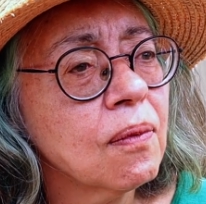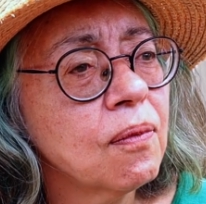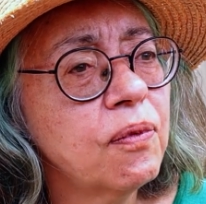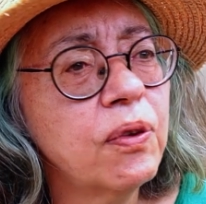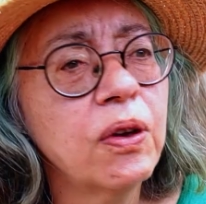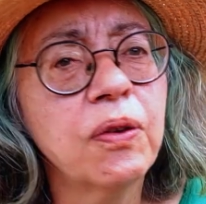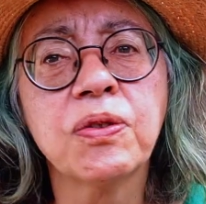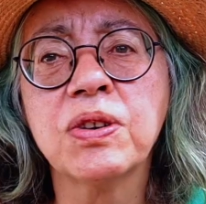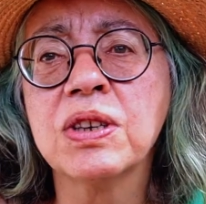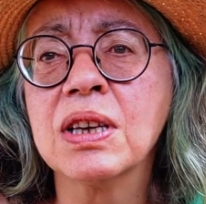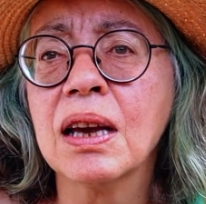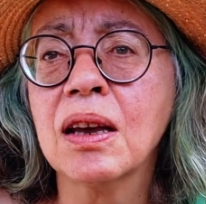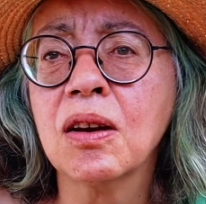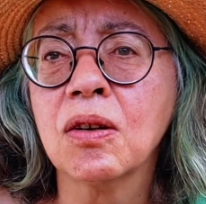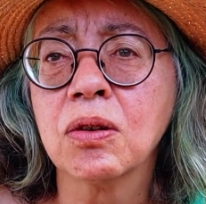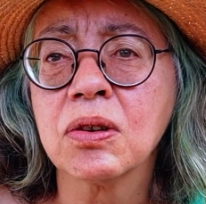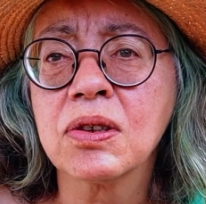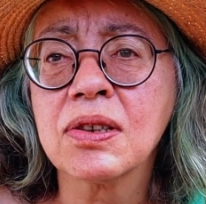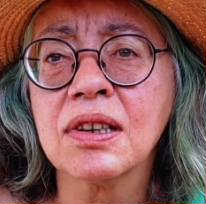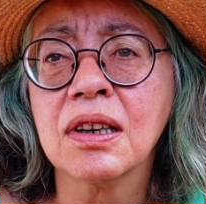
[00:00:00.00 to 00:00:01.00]
15
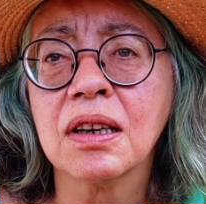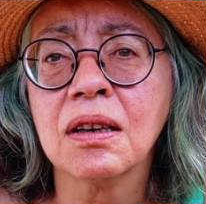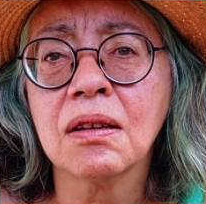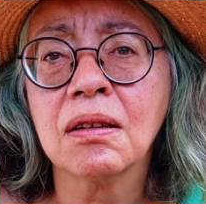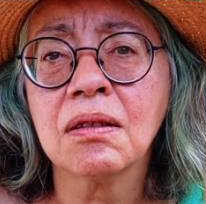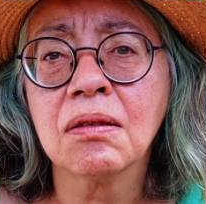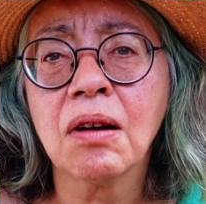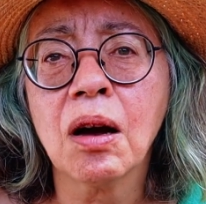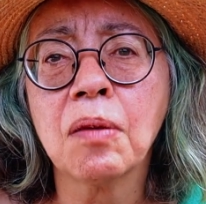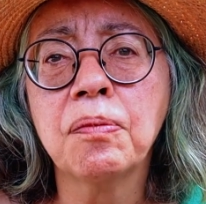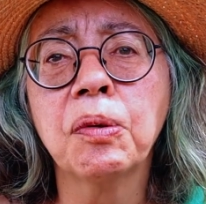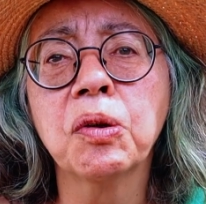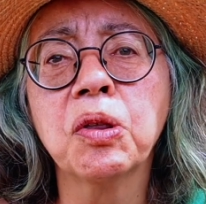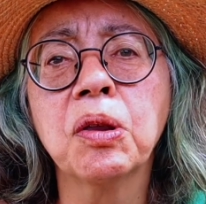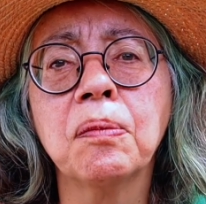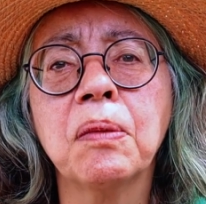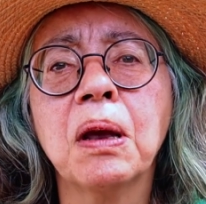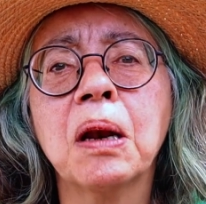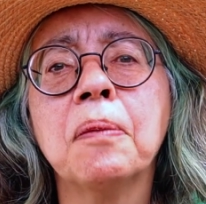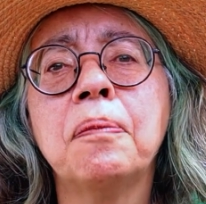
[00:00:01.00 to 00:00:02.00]
or so. I put
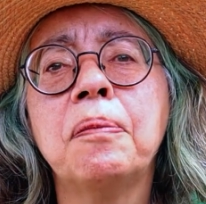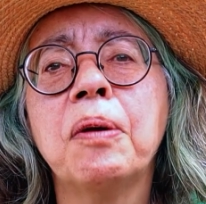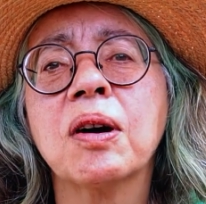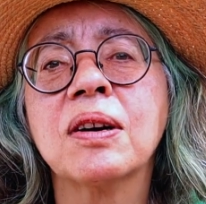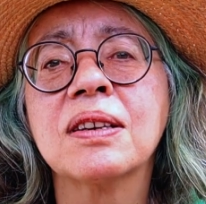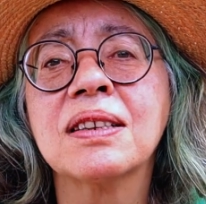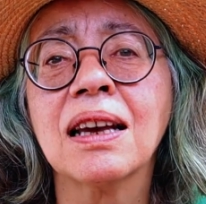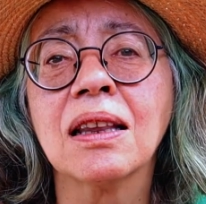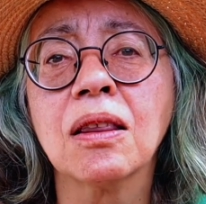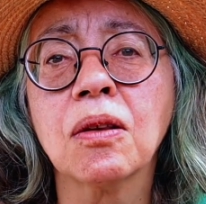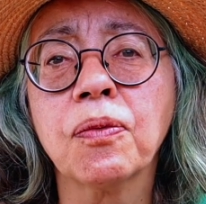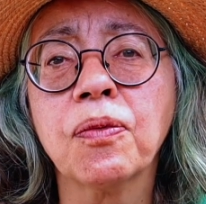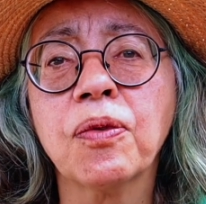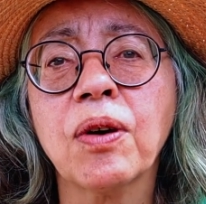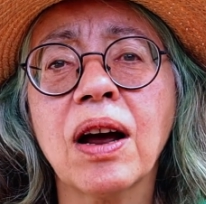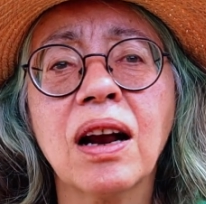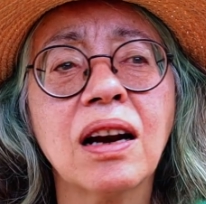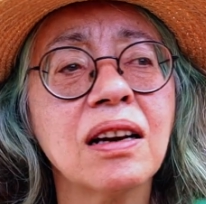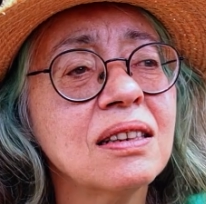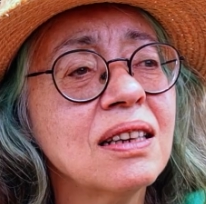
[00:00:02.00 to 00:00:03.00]
them in a box out the
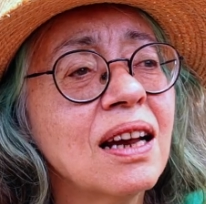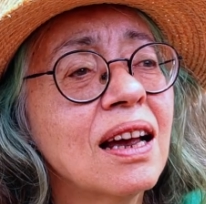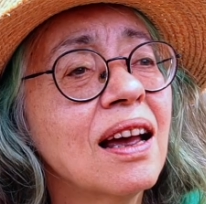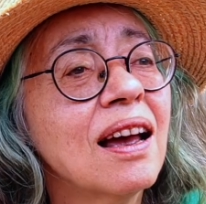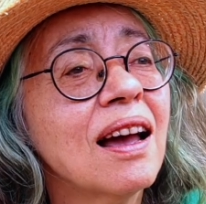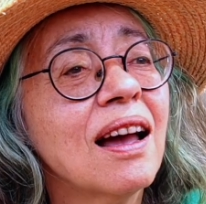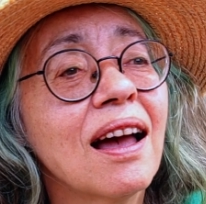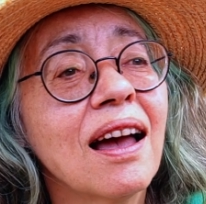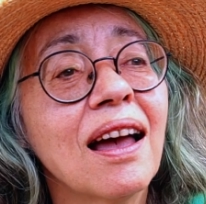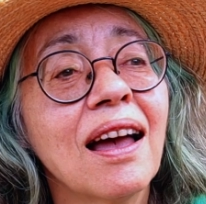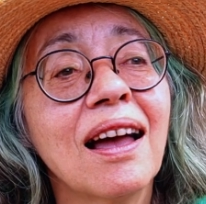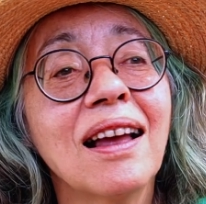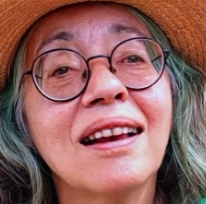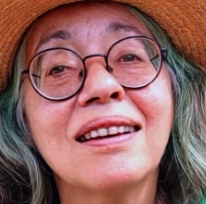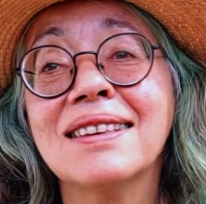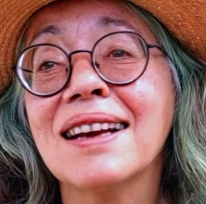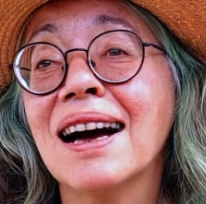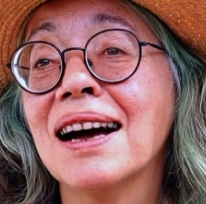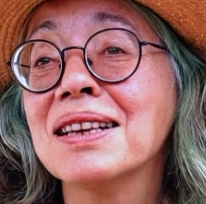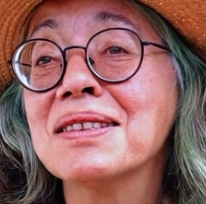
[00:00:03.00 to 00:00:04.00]
front
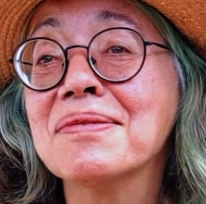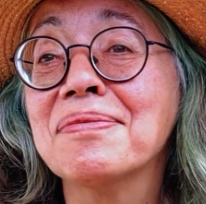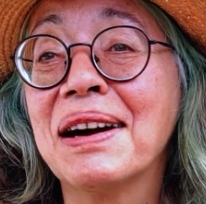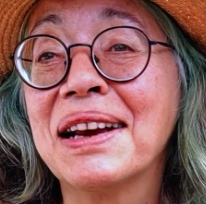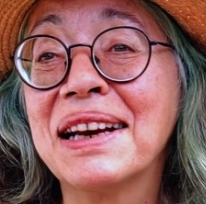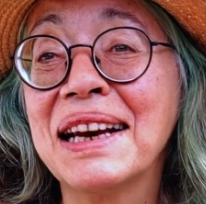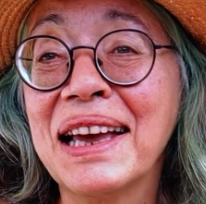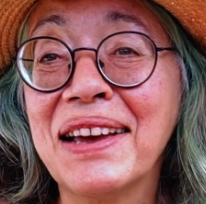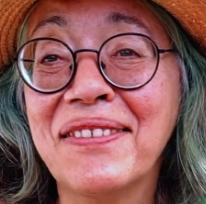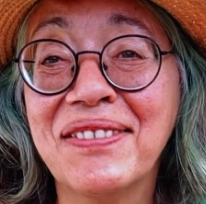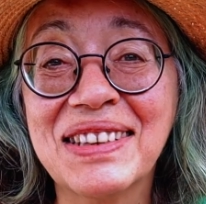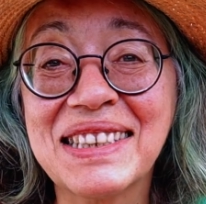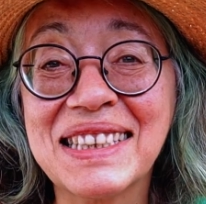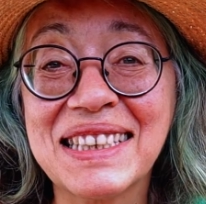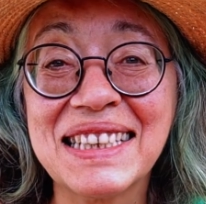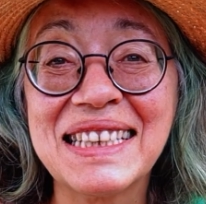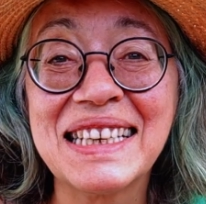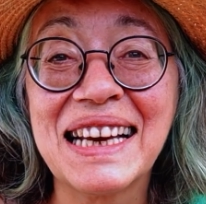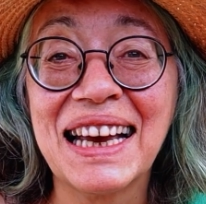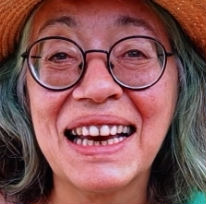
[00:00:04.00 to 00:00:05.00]
and asked my neighbours
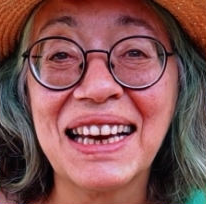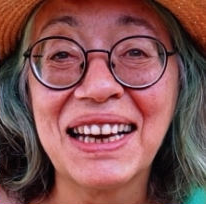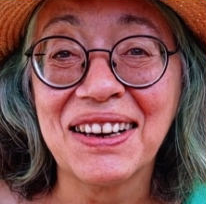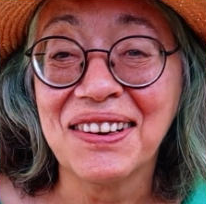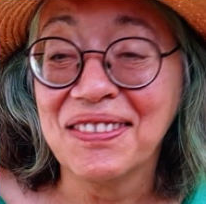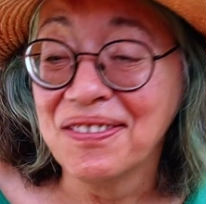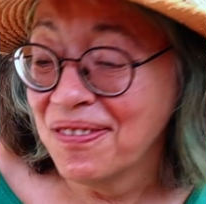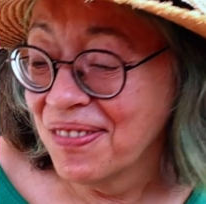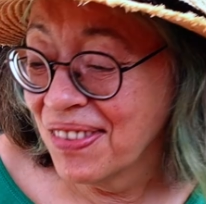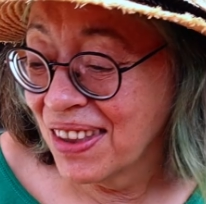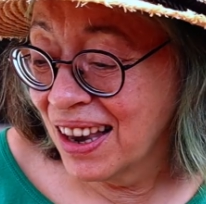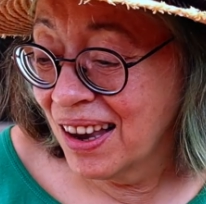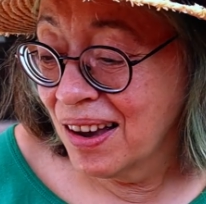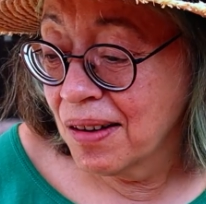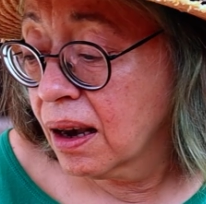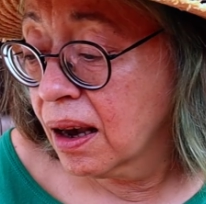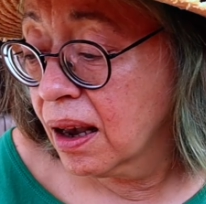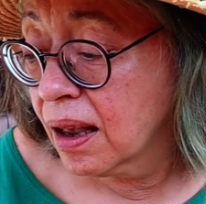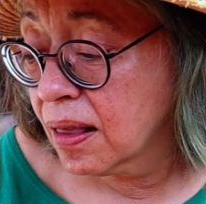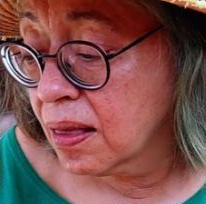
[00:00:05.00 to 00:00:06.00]
to take them.
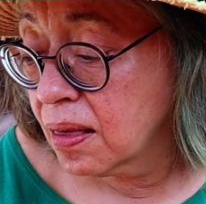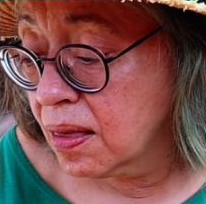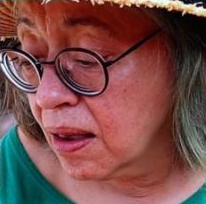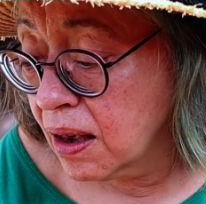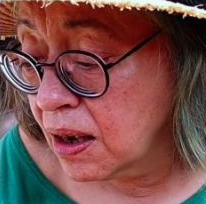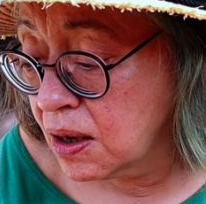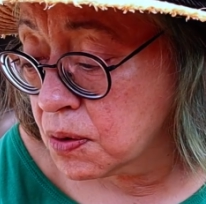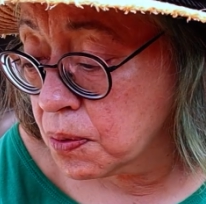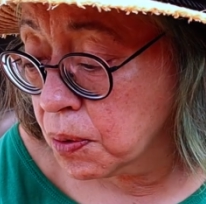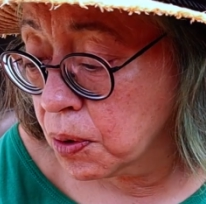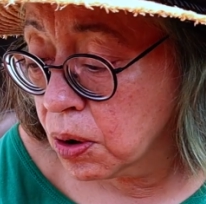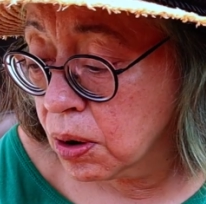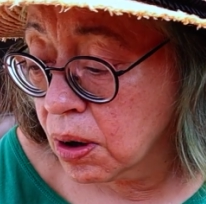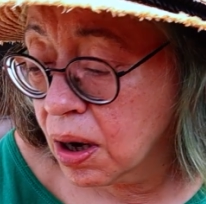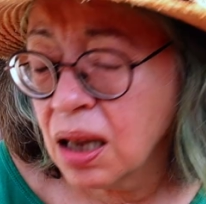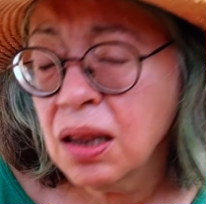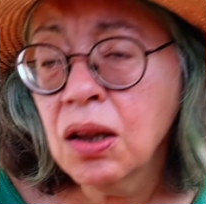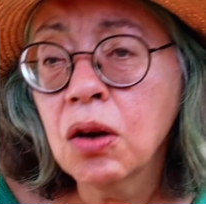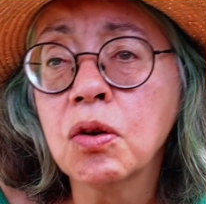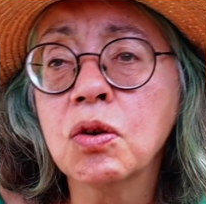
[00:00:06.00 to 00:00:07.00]
And these were
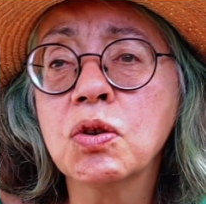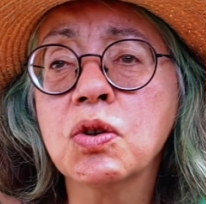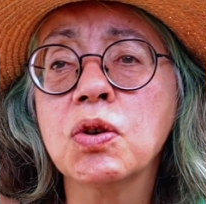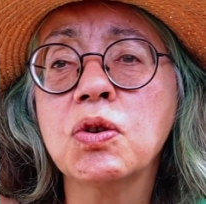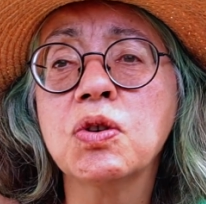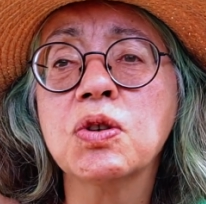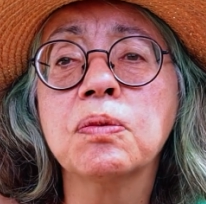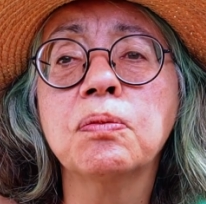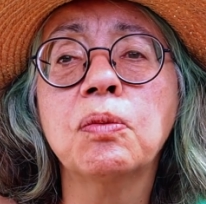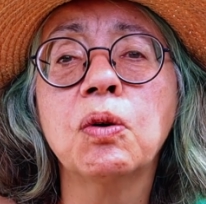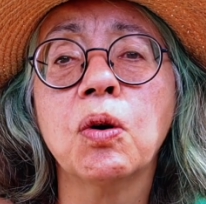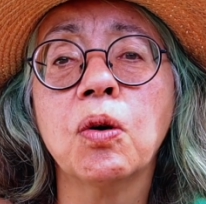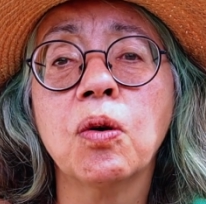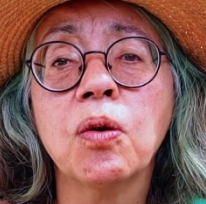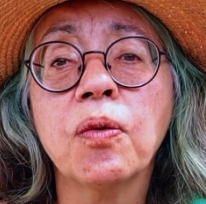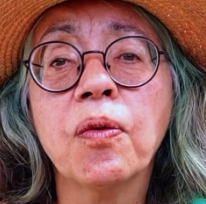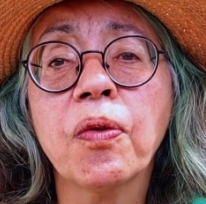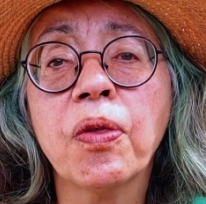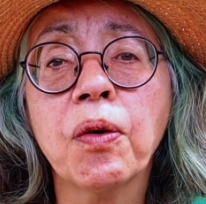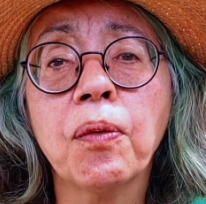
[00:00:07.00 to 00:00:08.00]
a little too small,
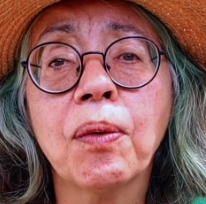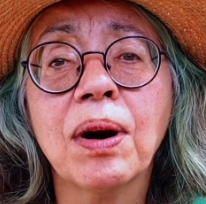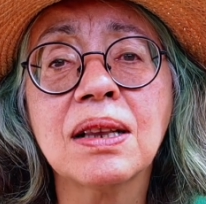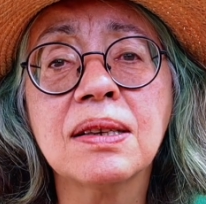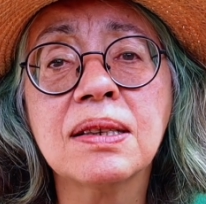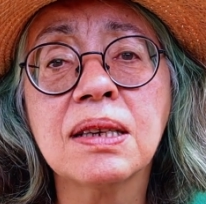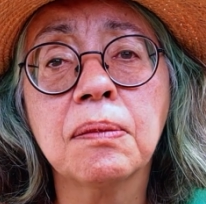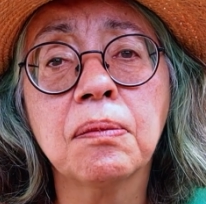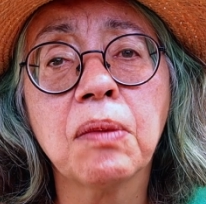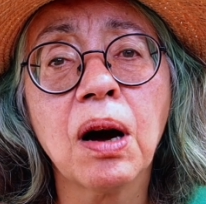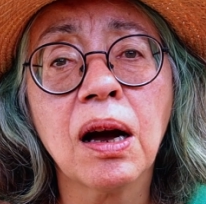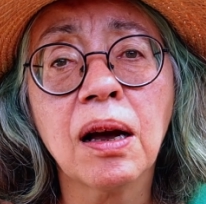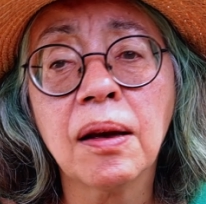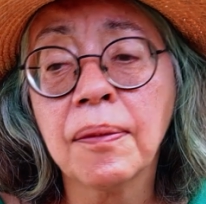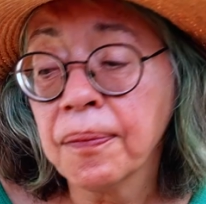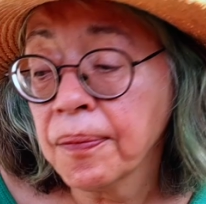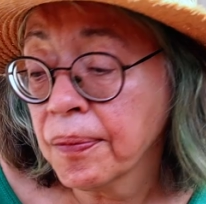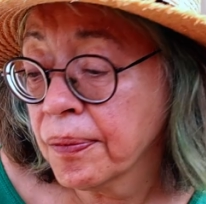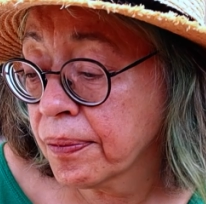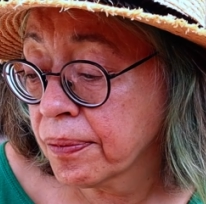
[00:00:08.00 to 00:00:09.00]
the ones in my
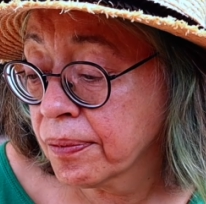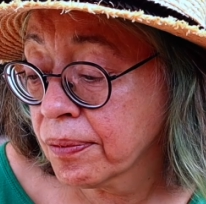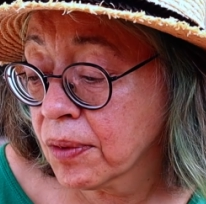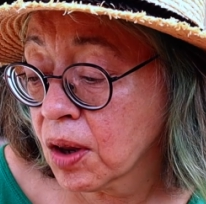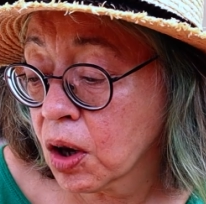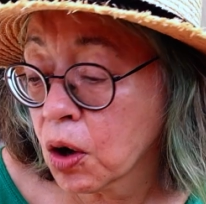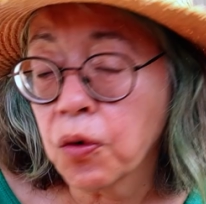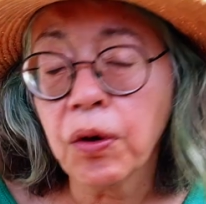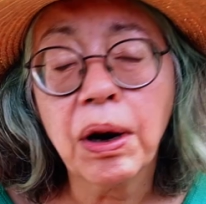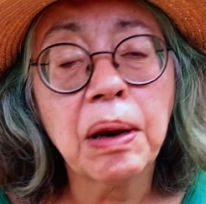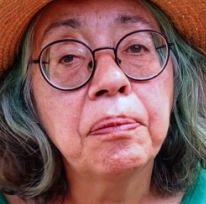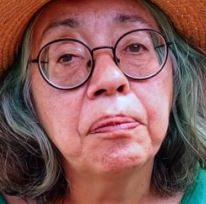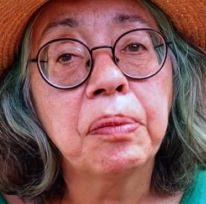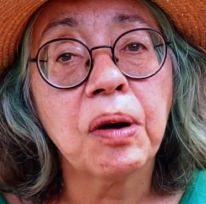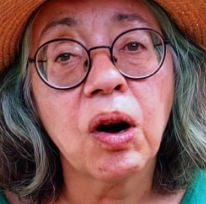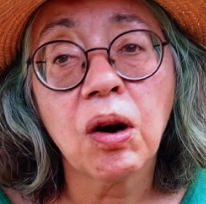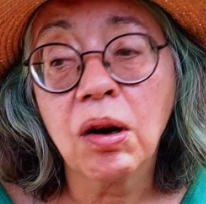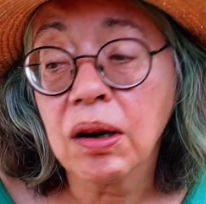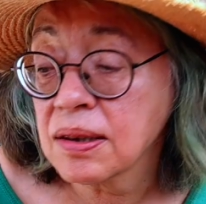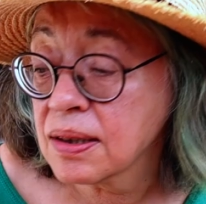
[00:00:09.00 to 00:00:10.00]
green
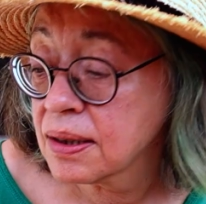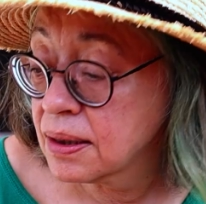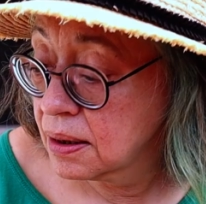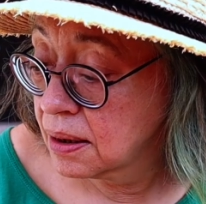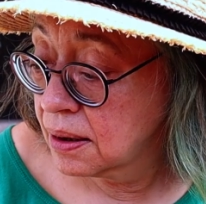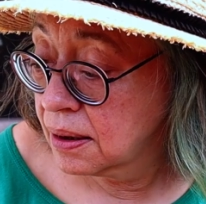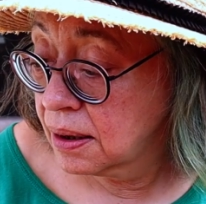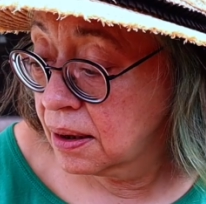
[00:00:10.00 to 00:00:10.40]
box.